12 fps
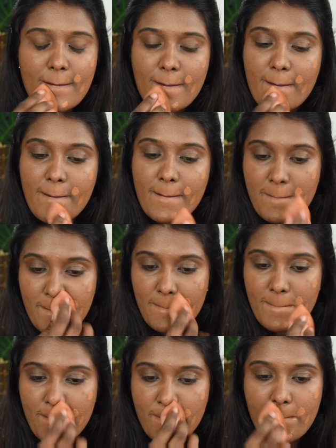
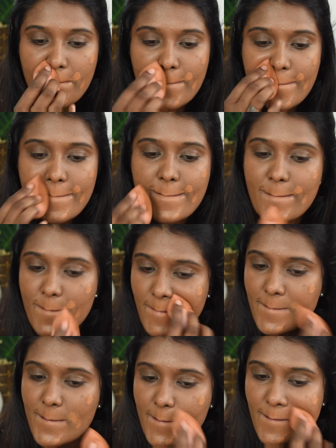
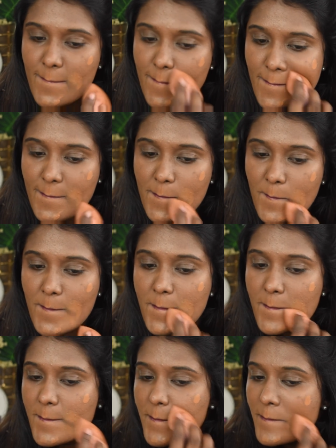
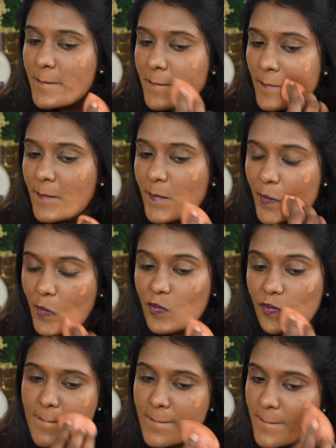
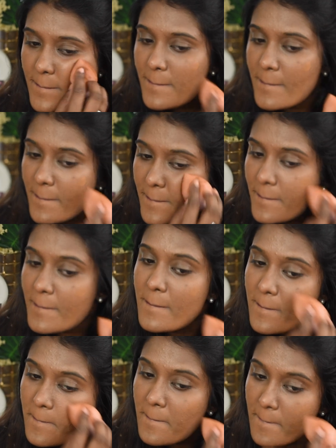
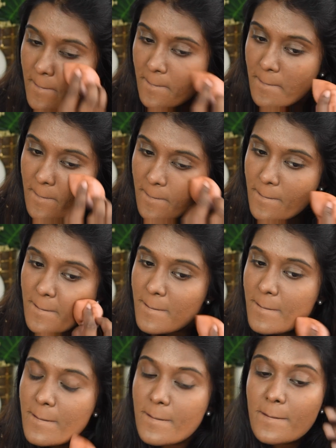
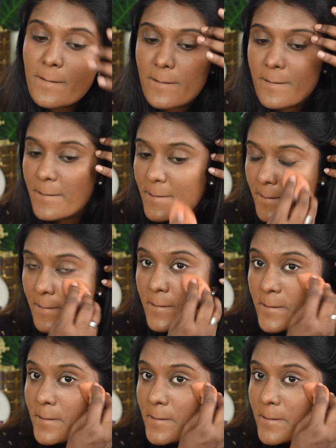(no one is talking)